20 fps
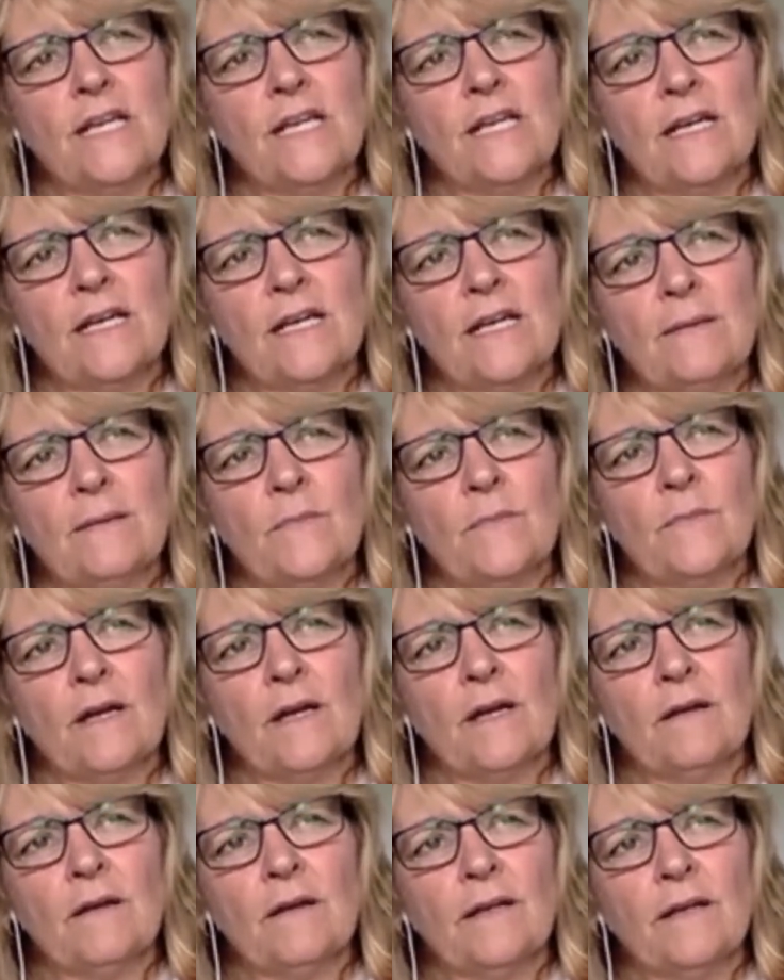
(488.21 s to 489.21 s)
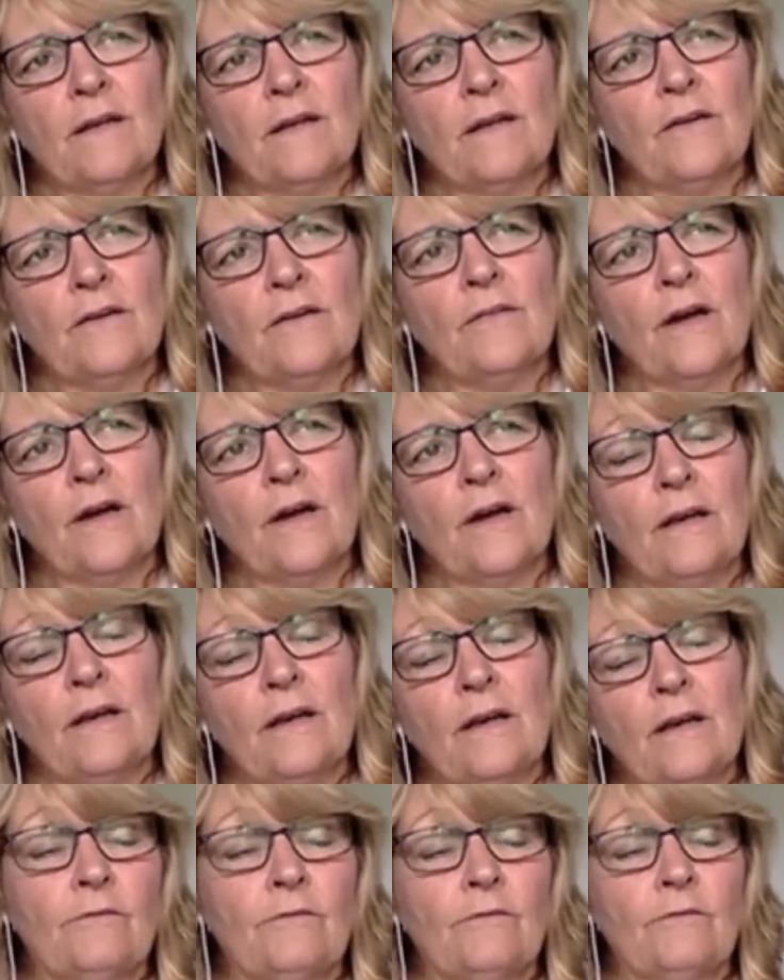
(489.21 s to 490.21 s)
I know I
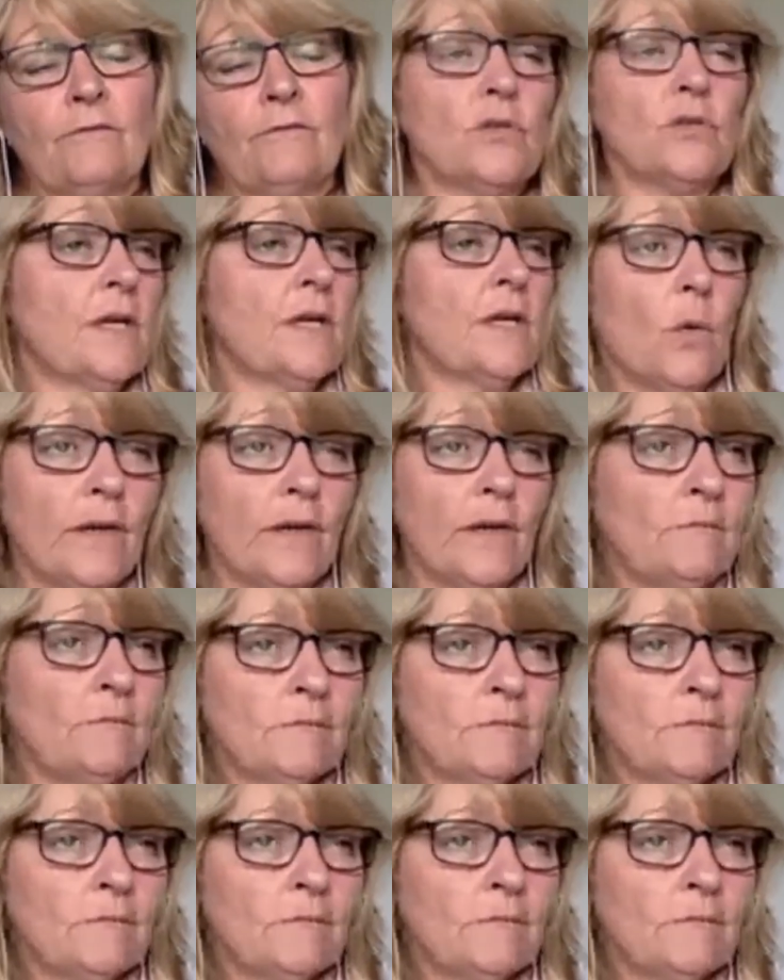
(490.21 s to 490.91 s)
love Julia Quinn,